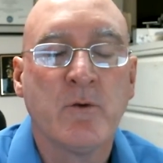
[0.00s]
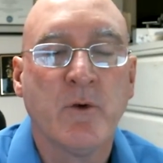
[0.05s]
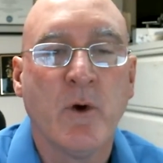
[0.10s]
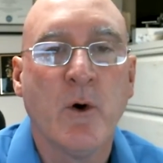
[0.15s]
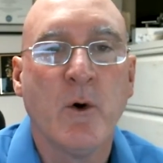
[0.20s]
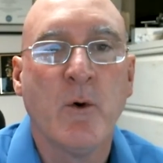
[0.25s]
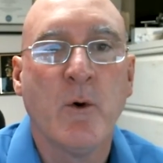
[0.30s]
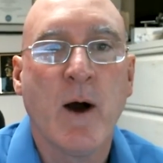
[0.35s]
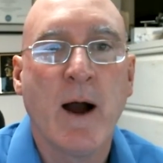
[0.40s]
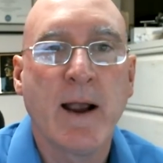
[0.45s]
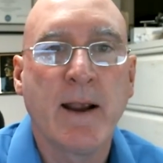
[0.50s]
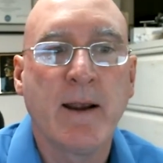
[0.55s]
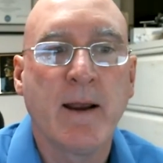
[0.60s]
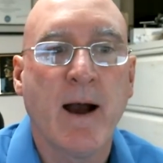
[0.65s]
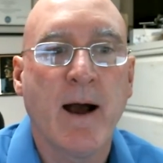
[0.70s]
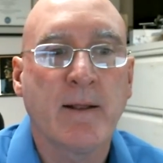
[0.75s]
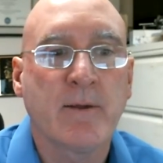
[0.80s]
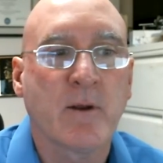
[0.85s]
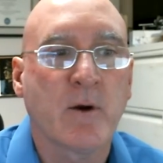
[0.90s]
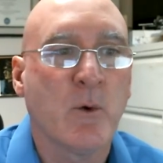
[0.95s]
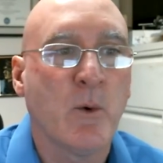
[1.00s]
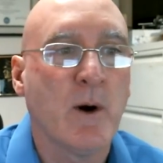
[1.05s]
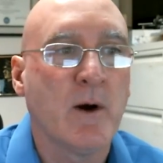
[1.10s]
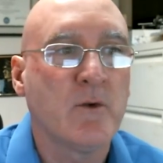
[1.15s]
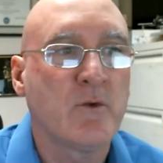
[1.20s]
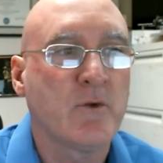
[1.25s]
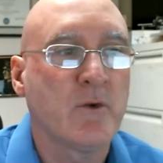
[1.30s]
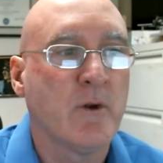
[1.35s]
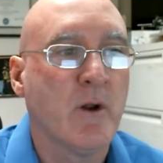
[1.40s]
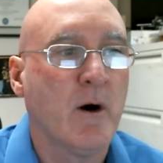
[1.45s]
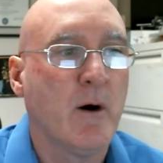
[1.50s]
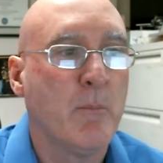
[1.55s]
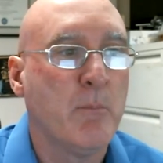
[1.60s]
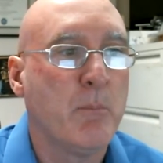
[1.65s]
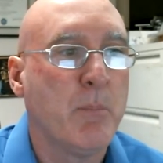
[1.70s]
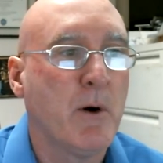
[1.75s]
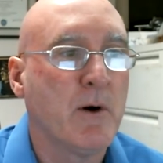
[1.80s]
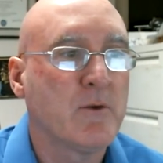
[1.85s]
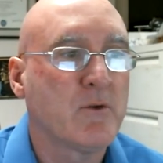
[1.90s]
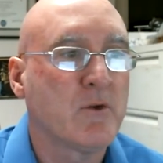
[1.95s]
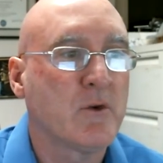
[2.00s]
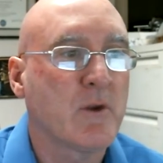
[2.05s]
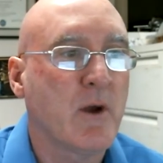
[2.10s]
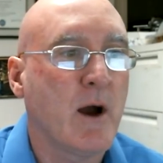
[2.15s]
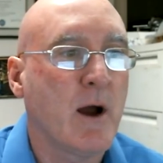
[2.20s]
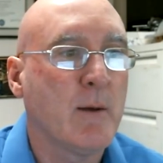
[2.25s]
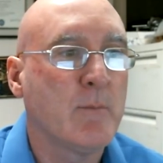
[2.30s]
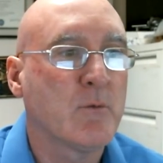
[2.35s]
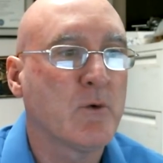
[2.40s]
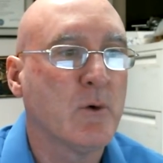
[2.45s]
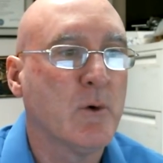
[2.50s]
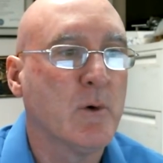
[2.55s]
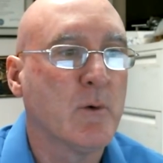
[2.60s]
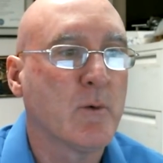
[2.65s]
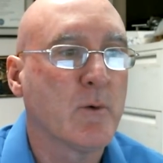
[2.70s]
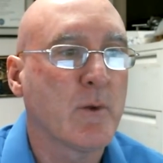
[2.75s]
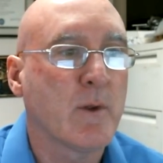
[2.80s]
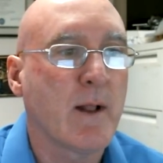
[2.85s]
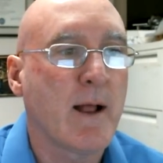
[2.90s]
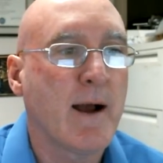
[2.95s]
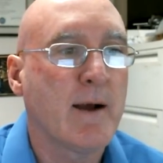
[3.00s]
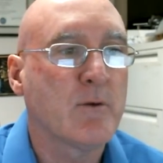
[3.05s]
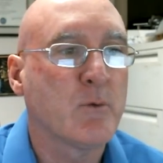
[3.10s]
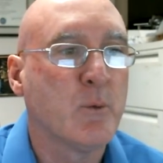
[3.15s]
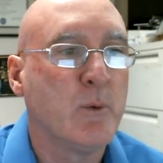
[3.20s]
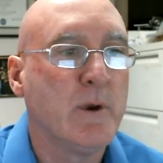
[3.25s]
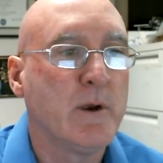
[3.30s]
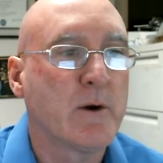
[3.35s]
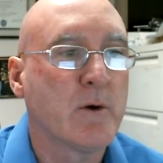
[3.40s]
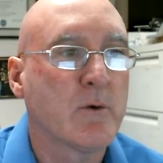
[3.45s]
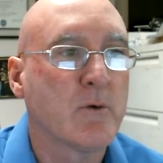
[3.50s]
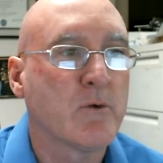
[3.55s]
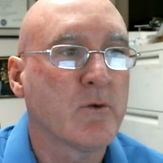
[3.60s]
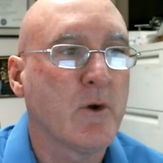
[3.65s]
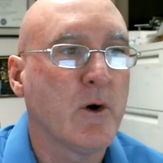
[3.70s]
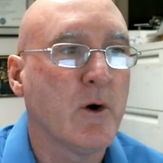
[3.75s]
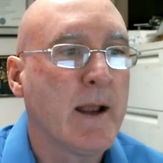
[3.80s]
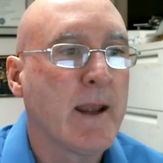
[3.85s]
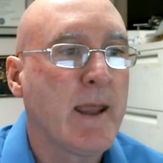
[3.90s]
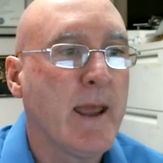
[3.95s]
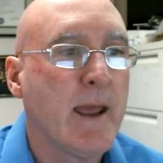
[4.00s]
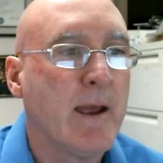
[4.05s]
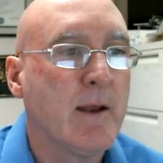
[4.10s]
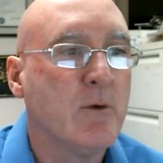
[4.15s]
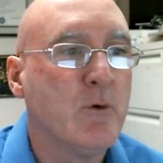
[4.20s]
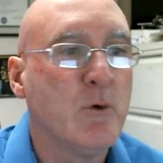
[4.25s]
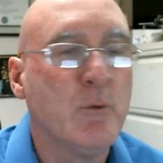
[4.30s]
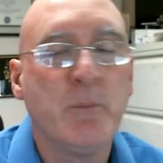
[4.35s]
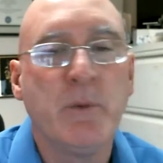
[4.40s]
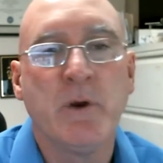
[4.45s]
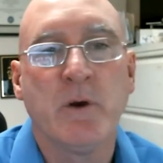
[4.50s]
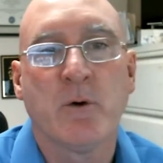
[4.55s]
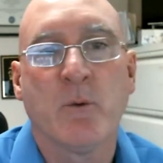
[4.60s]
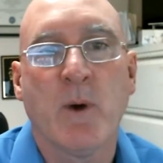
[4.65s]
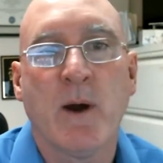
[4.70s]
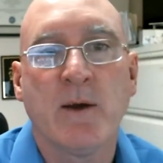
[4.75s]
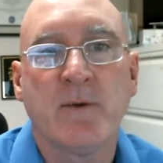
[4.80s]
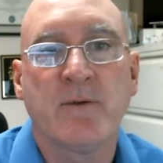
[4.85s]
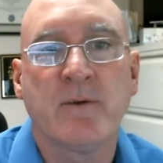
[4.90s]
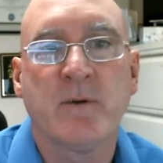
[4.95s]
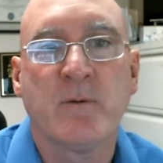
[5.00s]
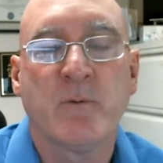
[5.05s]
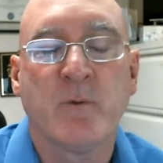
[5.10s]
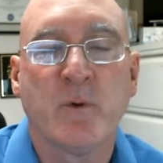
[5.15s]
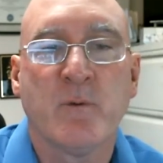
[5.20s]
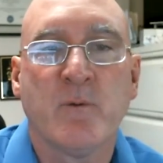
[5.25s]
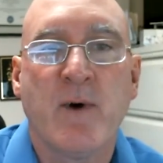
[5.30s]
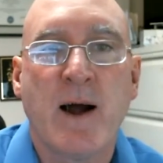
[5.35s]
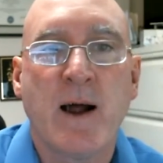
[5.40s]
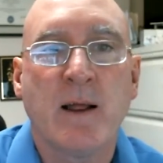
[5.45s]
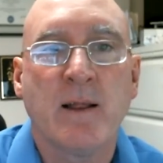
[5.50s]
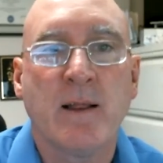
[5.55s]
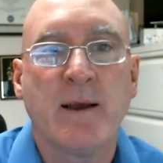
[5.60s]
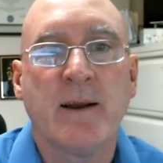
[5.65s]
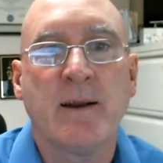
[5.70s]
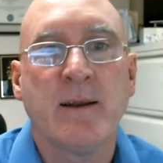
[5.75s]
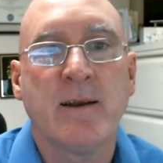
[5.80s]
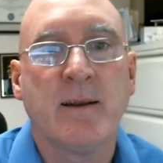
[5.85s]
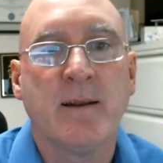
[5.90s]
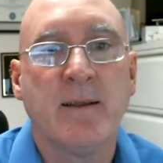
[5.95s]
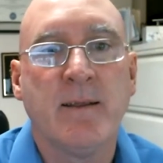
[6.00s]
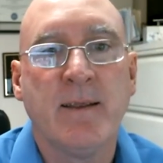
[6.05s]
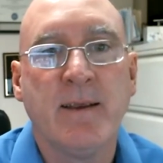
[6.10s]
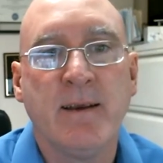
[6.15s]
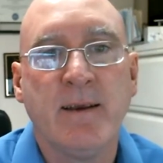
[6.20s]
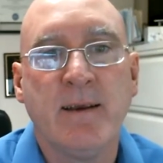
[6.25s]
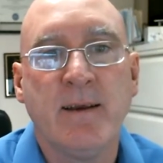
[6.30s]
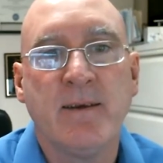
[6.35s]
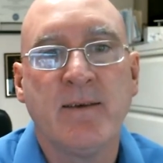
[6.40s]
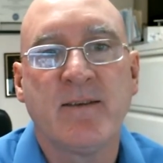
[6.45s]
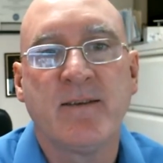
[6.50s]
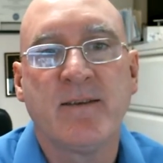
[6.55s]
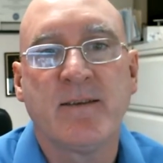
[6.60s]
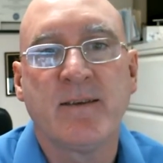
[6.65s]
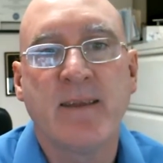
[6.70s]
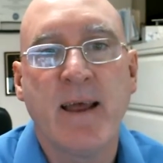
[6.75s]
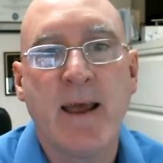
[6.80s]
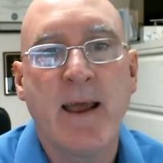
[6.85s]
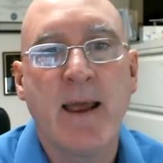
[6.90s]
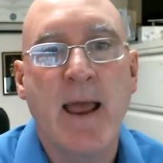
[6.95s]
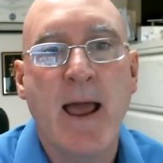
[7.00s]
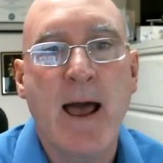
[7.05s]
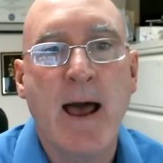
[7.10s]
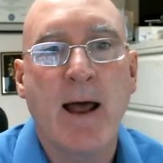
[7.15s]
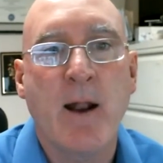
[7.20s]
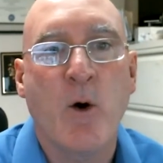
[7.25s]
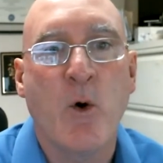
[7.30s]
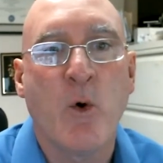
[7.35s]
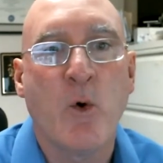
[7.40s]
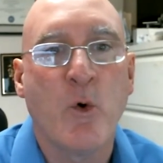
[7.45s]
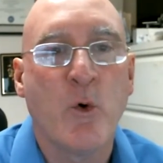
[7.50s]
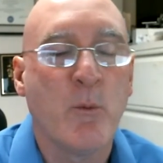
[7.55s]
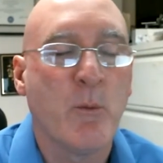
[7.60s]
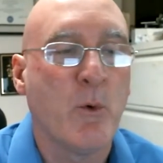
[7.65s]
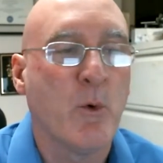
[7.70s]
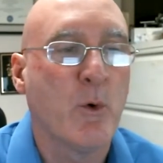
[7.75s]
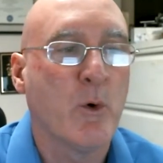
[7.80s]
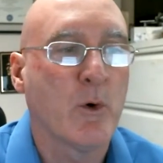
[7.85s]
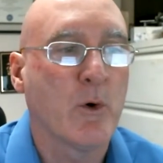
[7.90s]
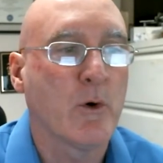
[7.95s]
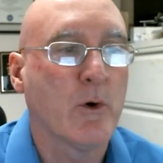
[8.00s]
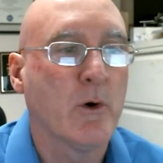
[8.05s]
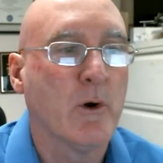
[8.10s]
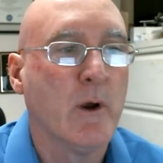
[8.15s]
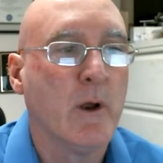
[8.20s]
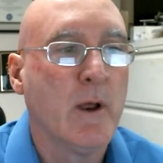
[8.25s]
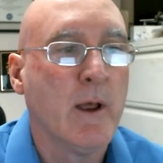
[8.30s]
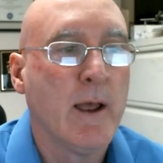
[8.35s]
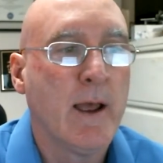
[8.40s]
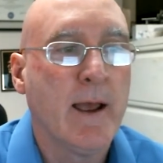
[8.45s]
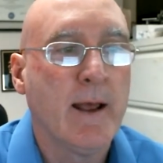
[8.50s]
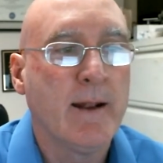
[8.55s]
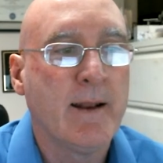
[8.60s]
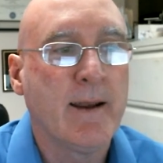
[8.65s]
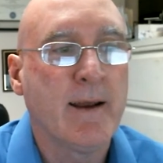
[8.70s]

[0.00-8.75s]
So I got the question a bunch of times over the last week or so can you be arrested for violating the stay at home order?